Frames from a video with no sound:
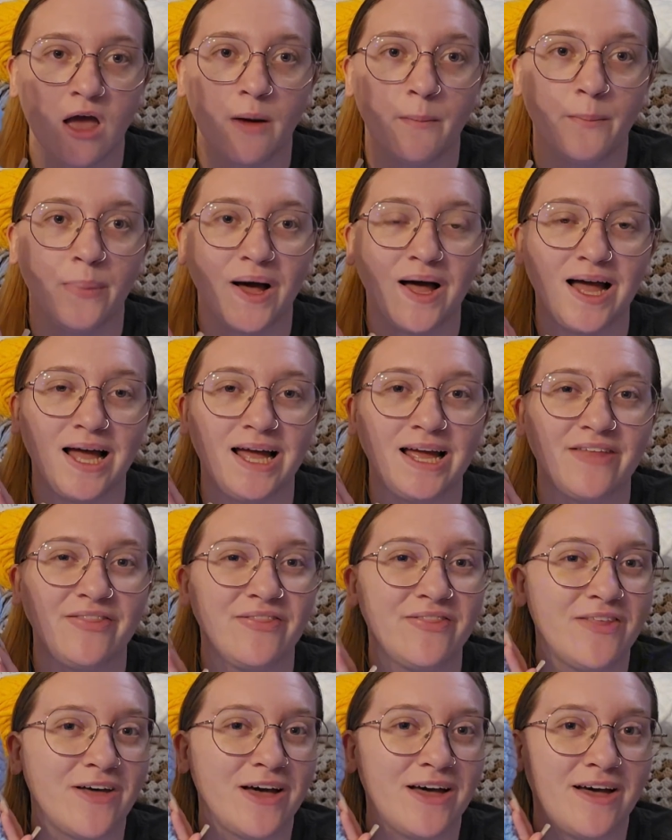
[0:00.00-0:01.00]

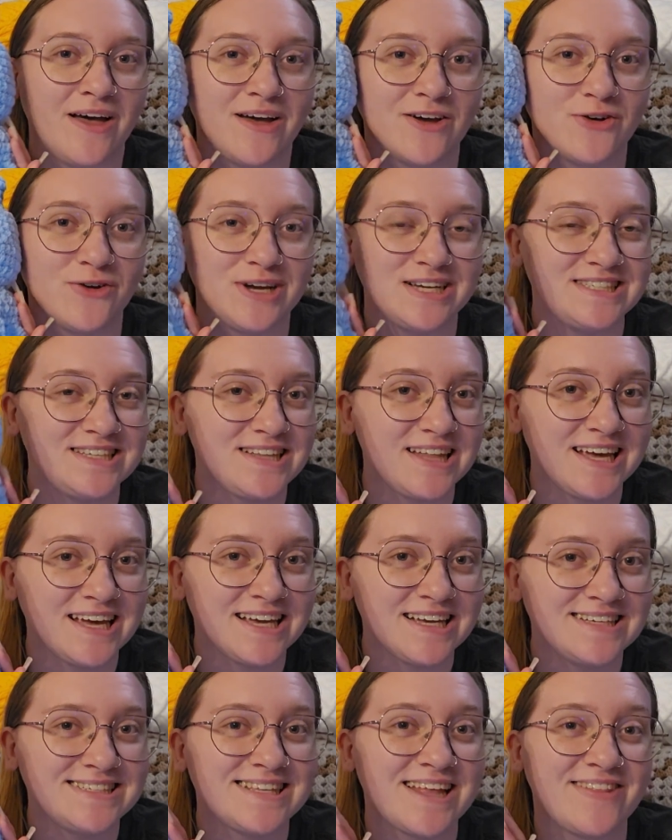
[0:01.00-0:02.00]
But the crazy thing
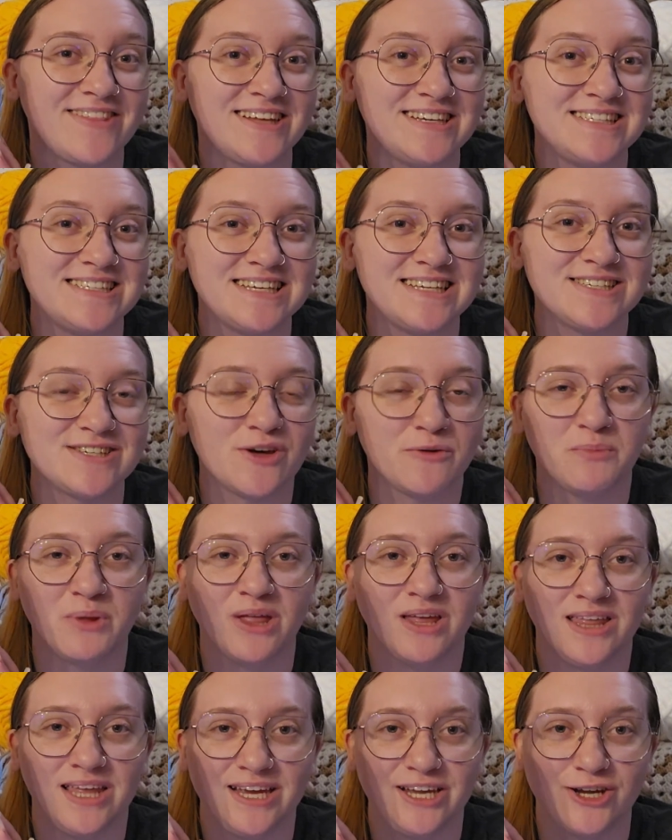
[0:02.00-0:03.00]
is, this is
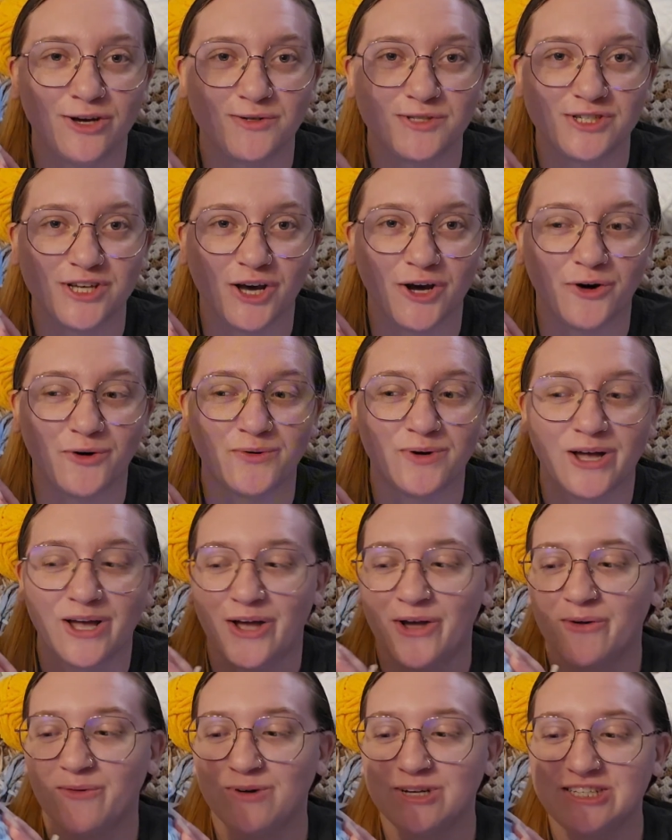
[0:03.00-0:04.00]
completely no sew,
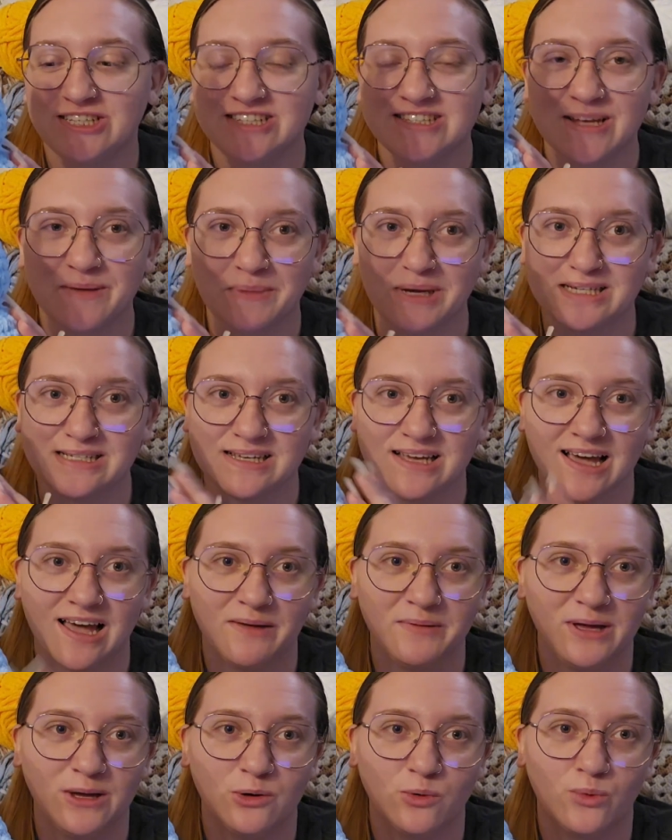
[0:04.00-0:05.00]
which is amazing.
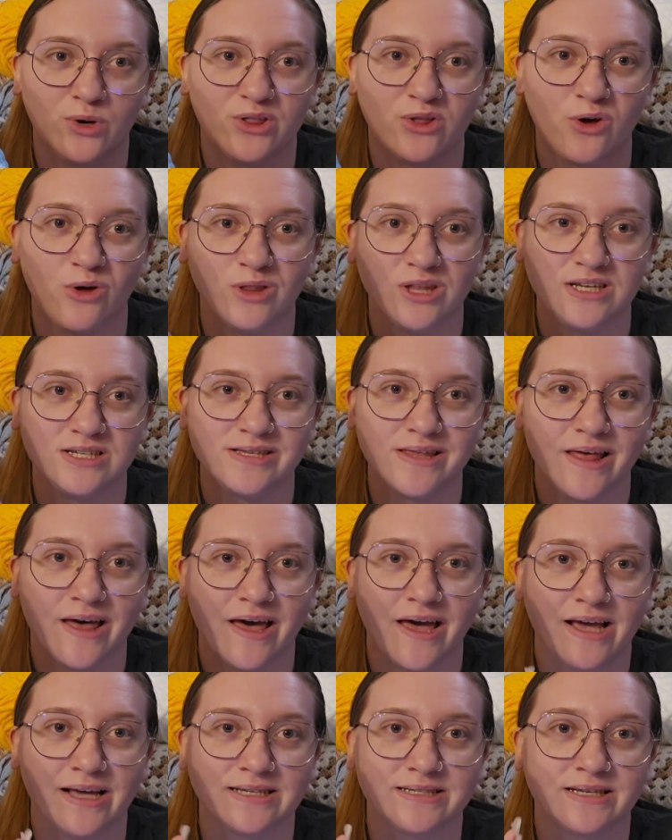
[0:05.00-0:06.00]
I mean, with all these
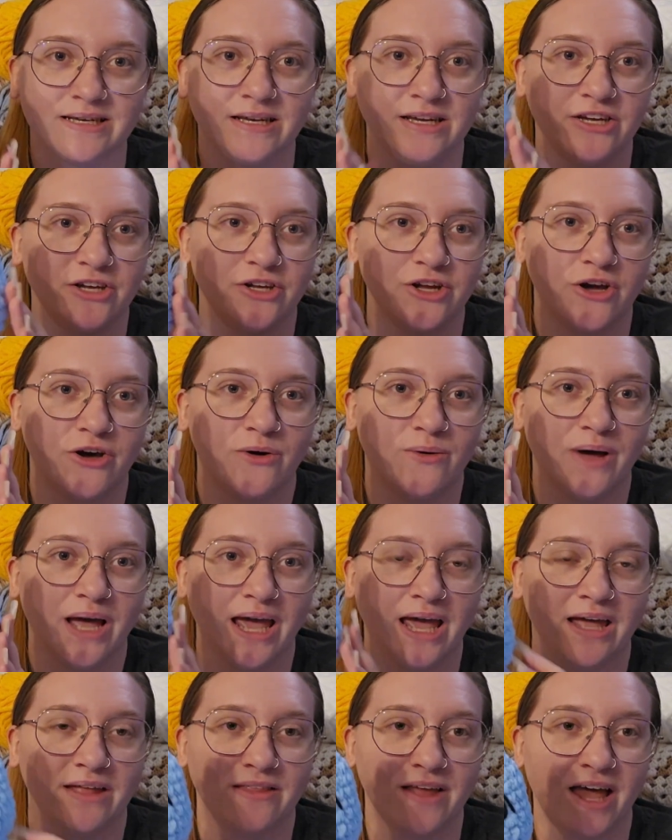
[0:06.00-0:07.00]
legs, you know,
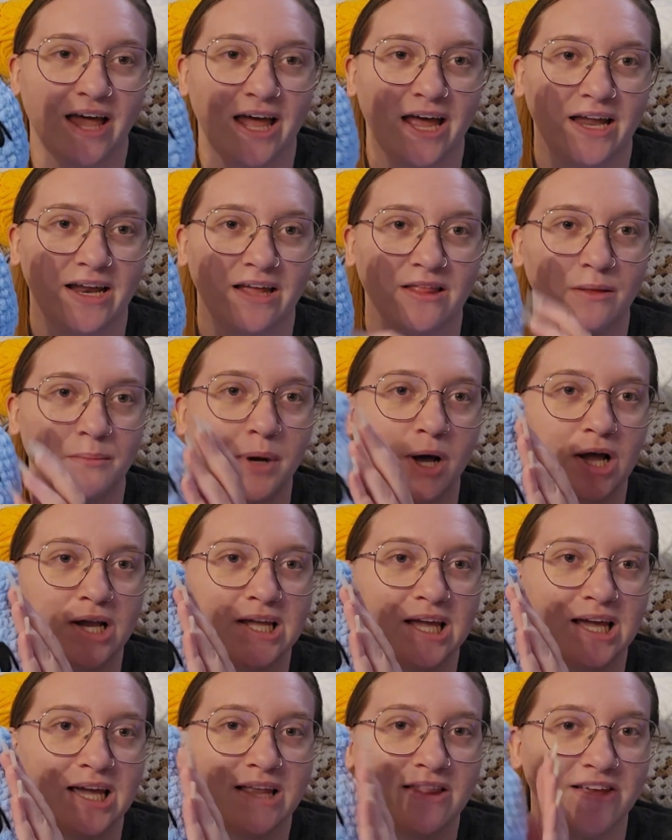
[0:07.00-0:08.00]
and the head and the
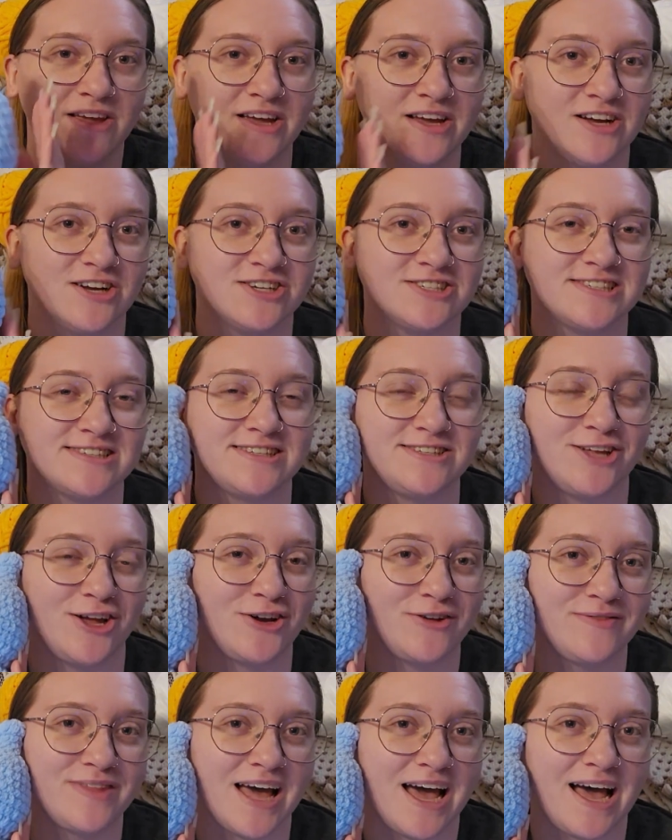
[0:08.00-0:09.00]
body and the ears,
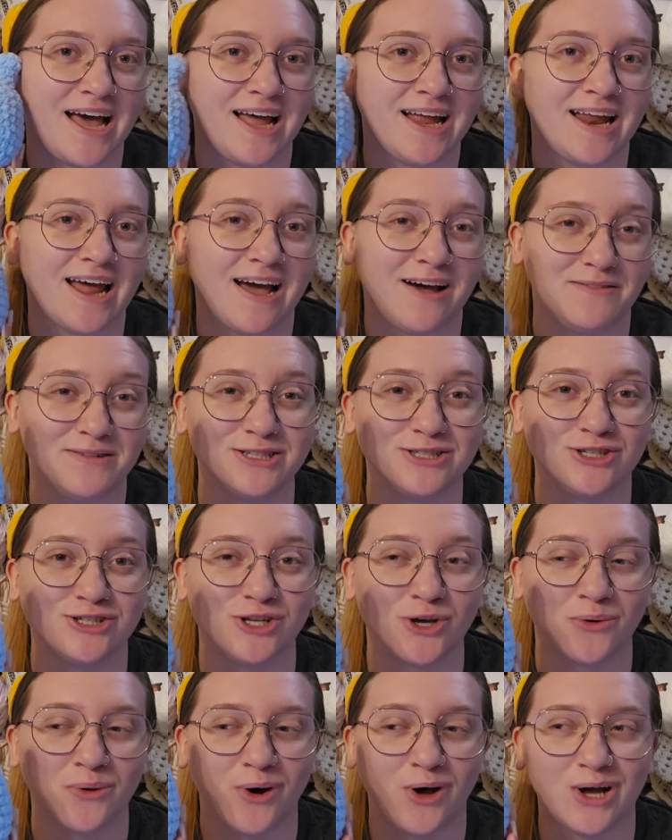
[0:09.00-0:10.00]
none of that having to
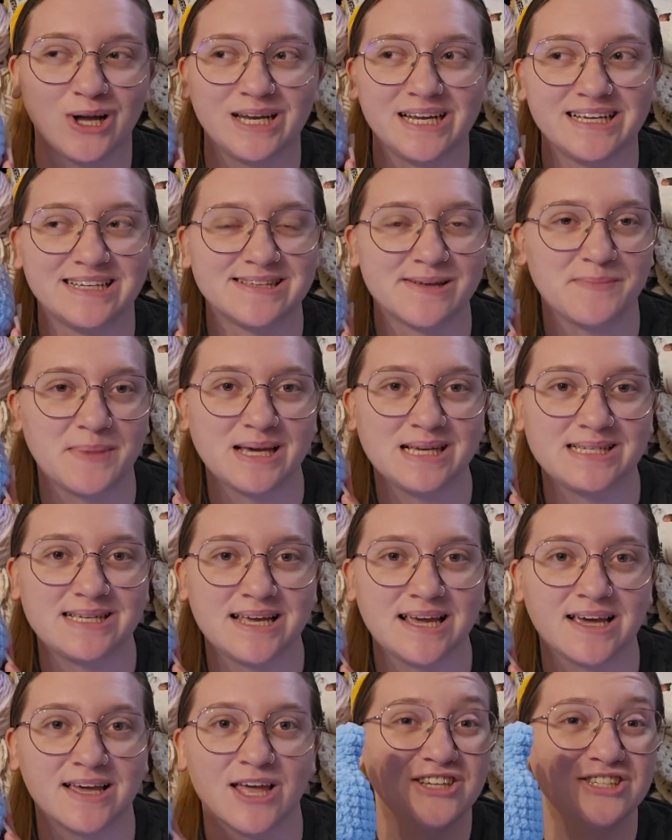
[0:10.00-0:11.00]
sew on is
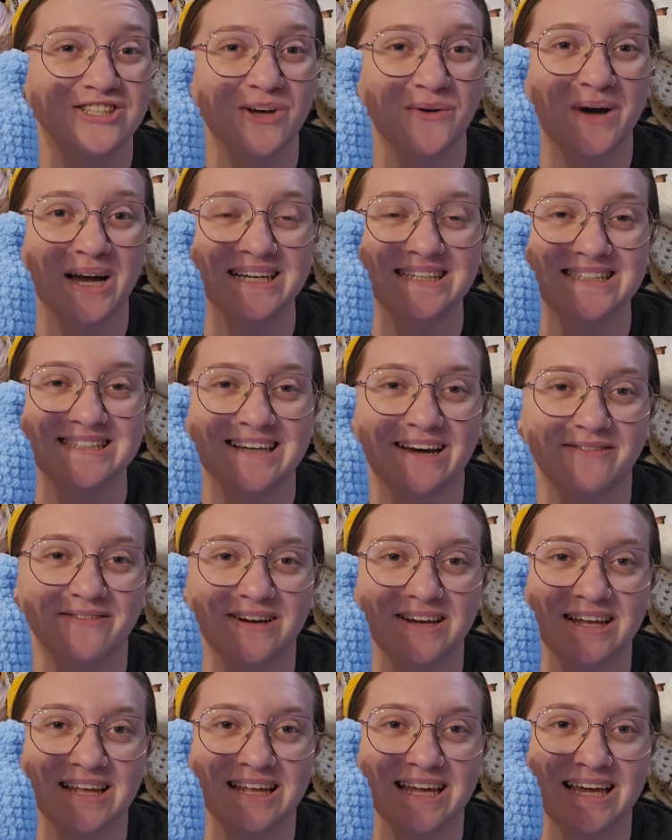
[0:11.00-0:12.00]
amazing. So I
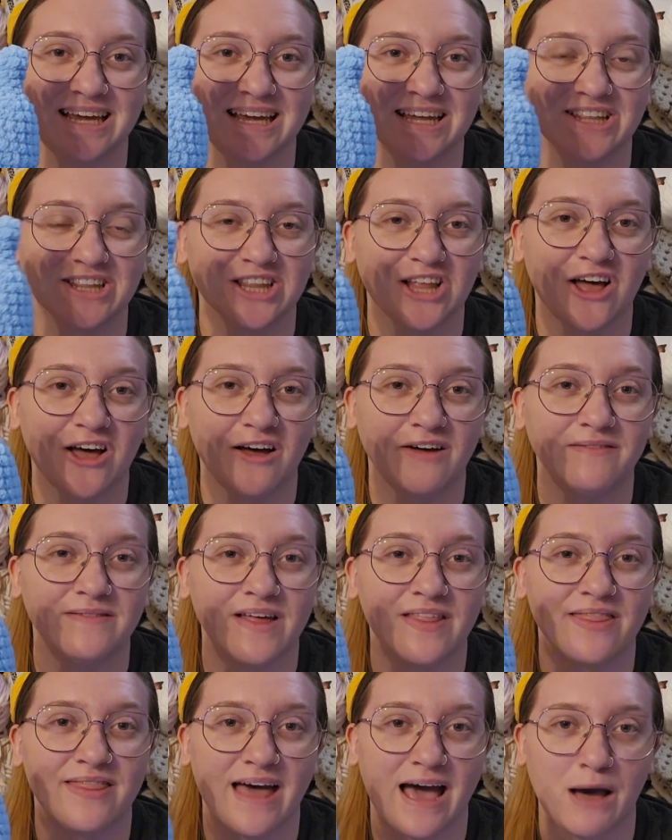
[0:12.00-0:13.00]
definitely love
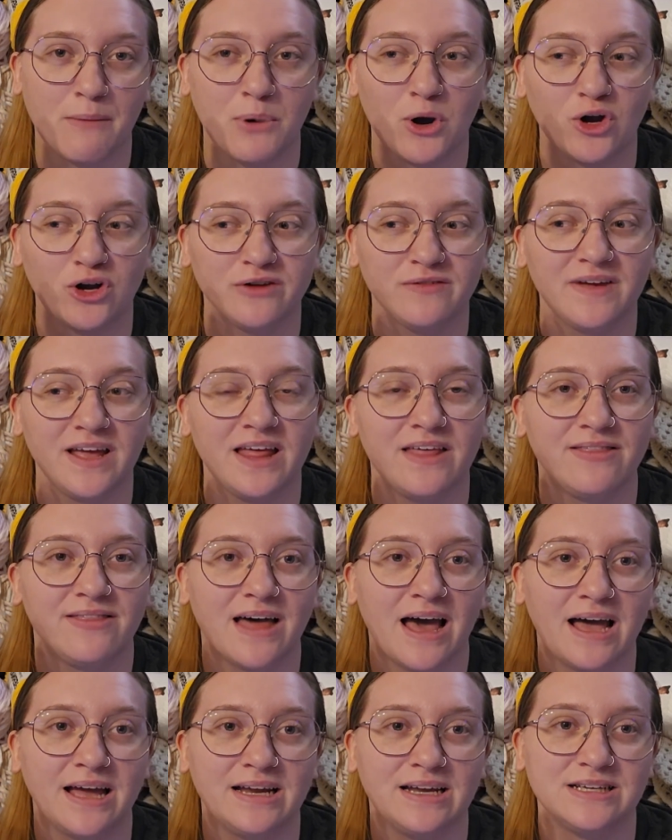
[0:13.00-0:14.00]
that part of it,
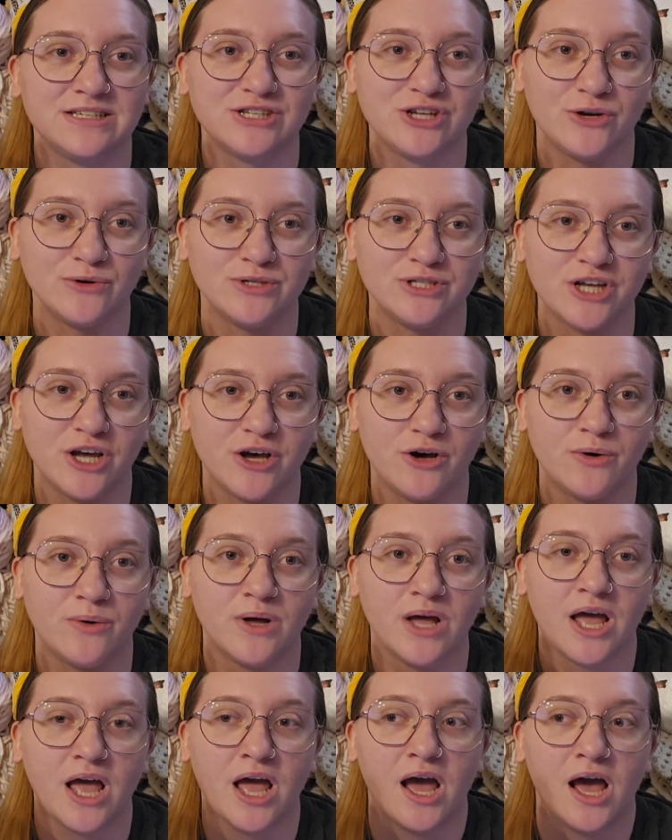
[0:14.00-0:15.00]
that it is no sew.